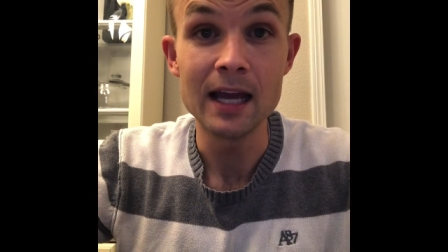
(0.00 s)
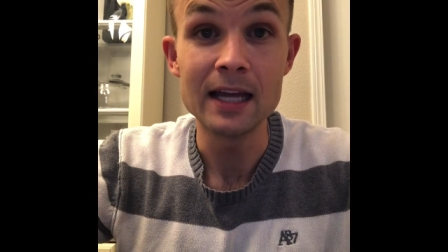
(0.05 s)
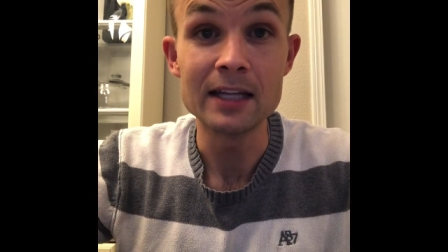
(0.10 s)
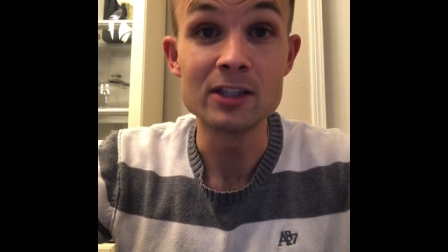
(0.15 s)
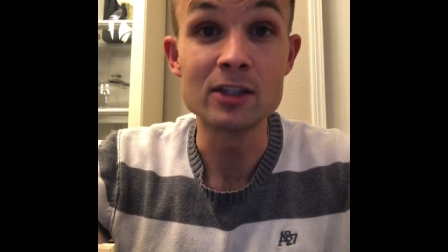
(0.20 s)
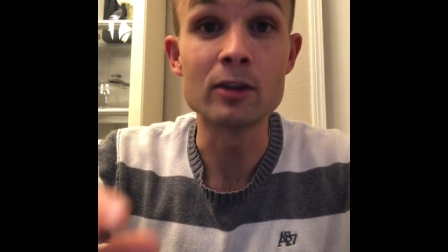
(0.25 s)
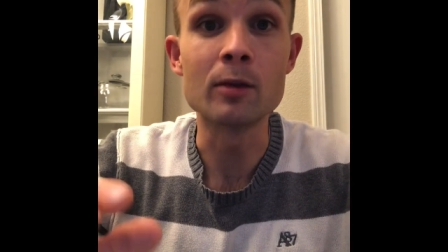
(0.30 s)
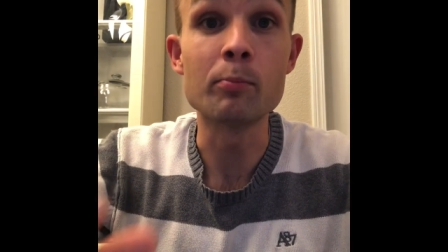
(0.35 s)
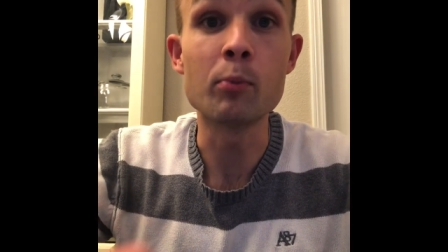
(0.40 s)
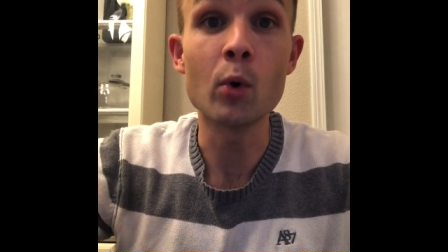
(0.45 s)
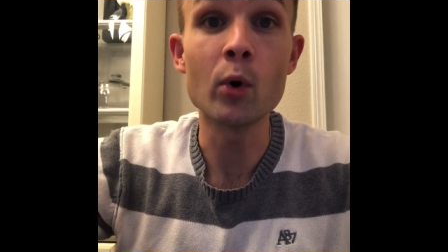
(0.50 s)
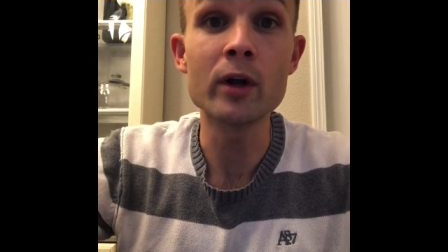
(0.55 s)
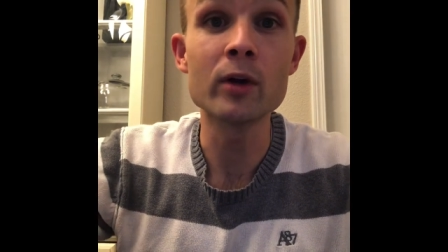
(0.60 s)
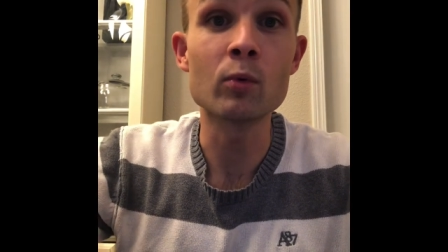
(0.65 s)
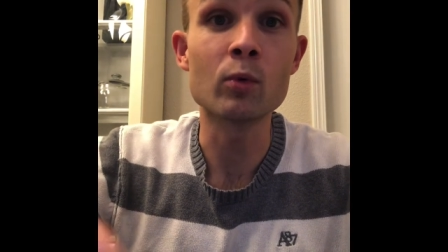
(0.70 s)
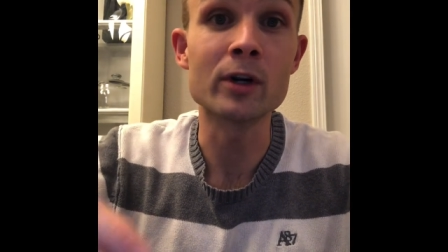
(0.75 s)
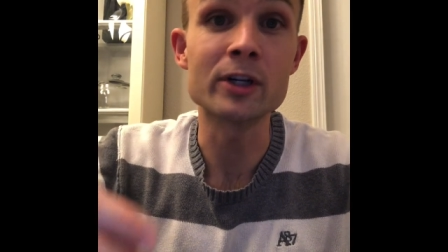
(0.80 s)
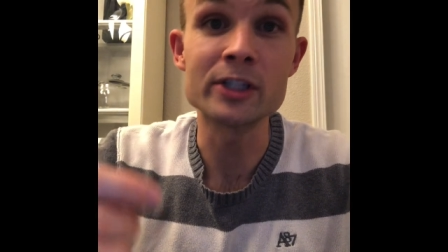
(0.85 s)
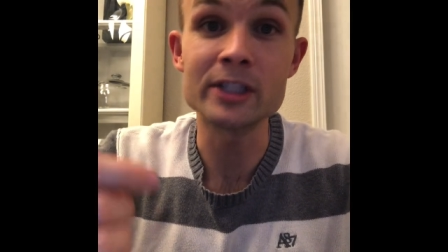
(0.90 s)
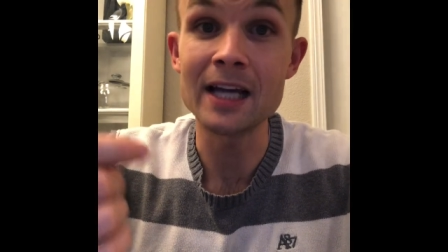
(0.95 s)
to the point
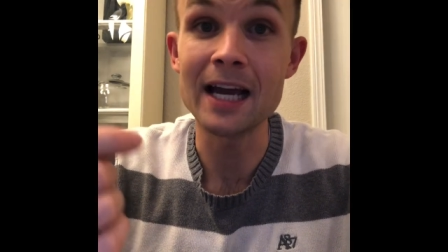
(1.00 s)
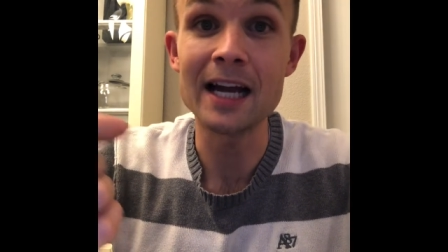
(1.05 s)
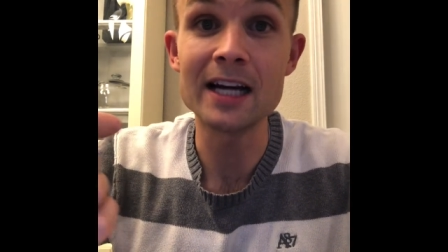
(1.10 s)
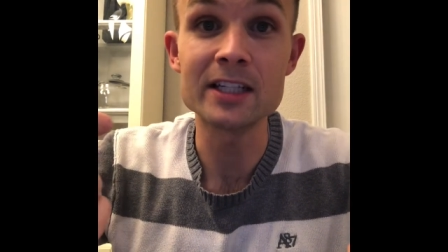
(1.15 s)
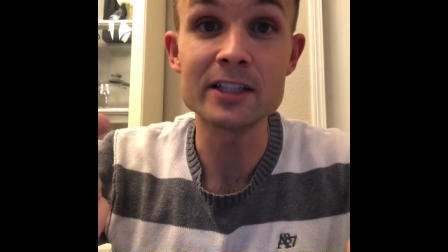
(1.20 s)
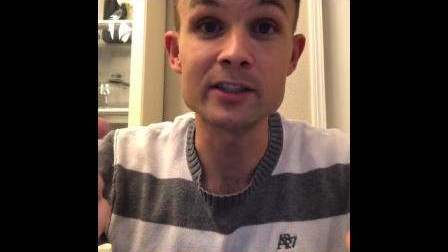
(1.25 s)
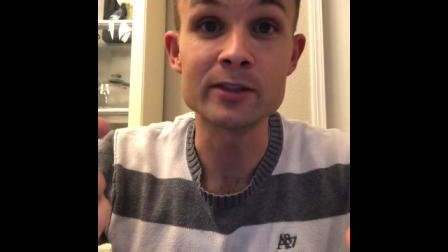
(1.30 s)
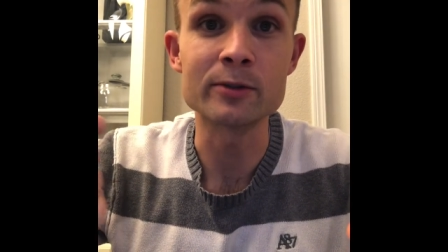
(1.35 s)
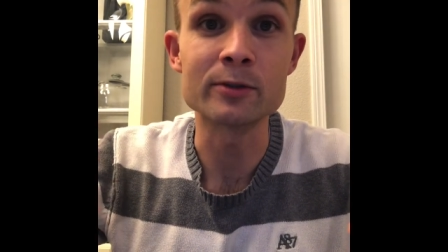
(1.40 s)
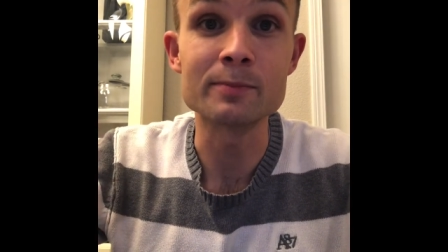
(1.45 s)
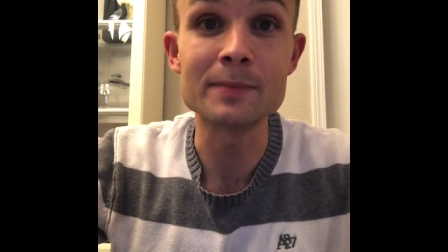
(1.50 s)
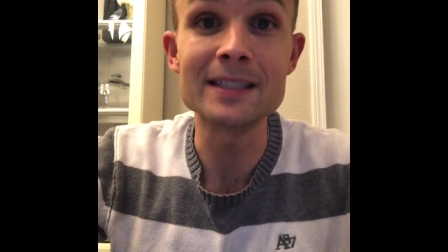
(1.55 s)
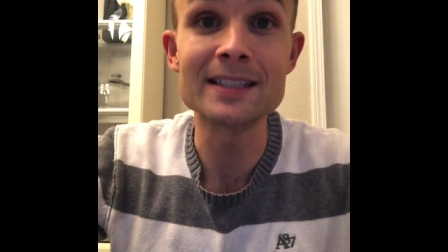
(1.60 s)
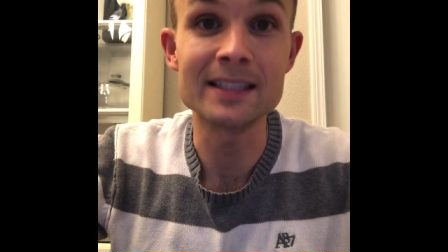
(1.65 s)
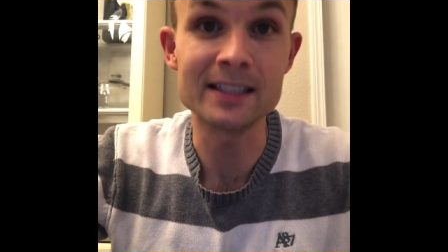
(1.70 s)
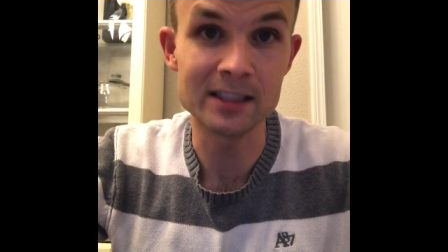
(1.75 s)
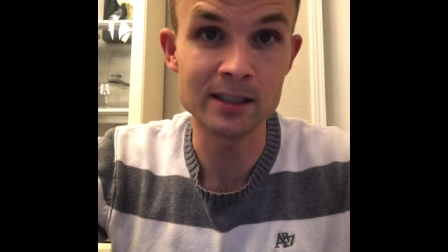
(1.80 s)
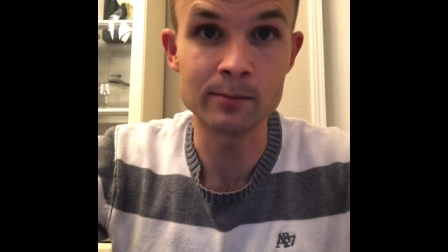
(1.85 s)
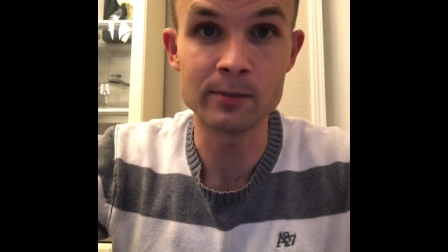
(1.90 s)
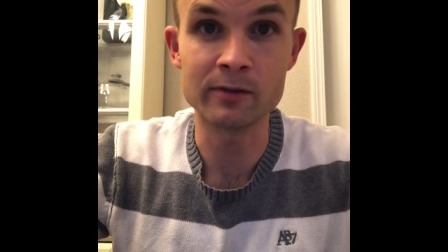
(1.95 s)
where she actually was
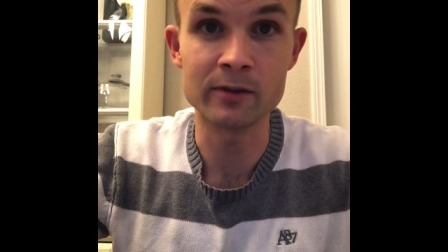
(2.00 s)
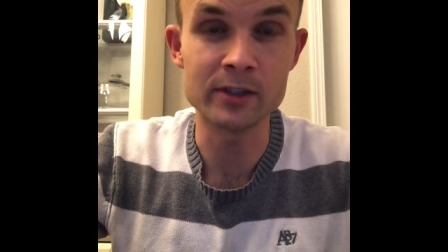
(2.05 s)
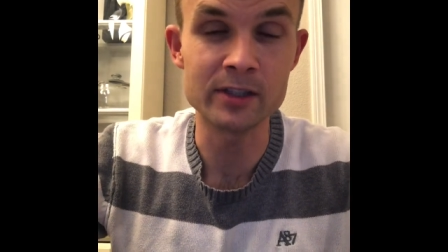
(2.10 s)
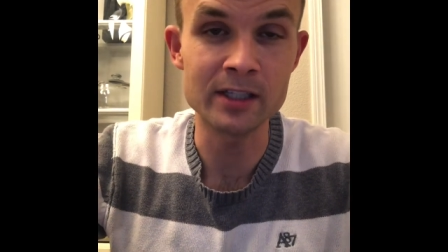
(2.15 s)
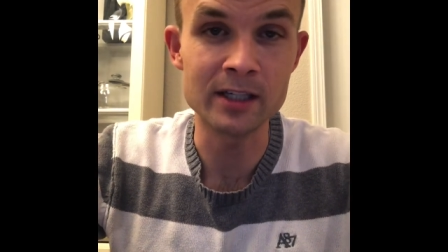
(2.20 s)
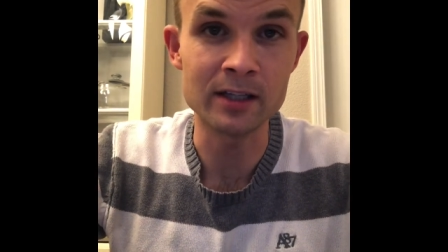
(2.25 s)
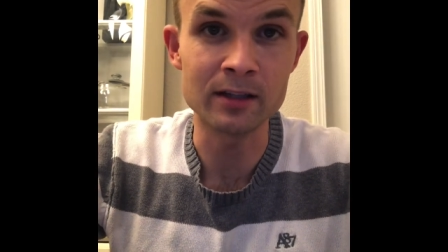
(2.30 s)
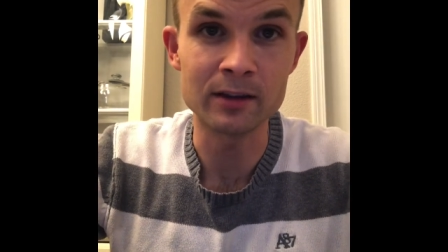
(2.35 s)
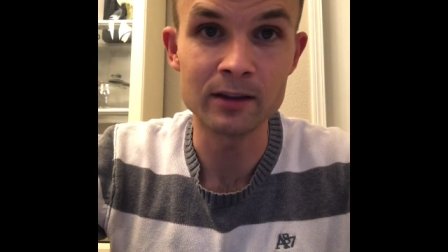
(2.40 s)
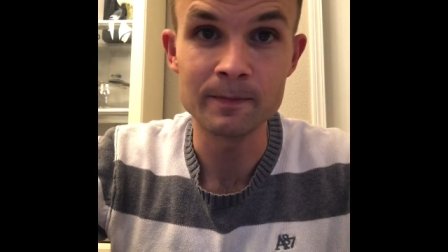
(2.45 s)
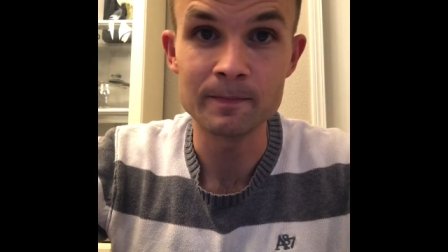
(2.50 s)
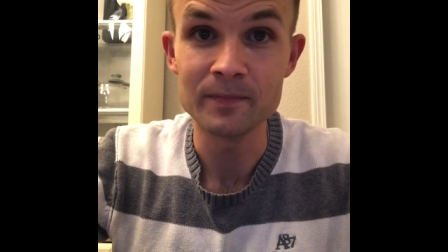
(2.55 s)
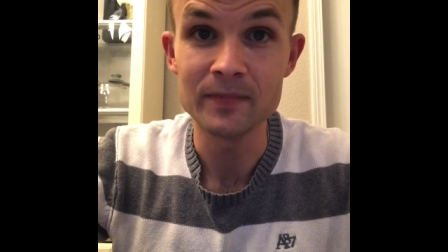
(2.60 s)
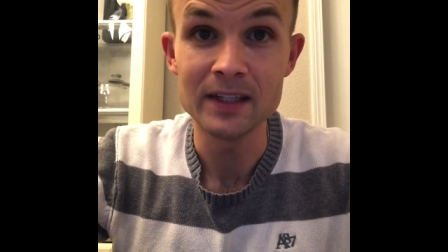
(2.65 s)
missing some of her teeth.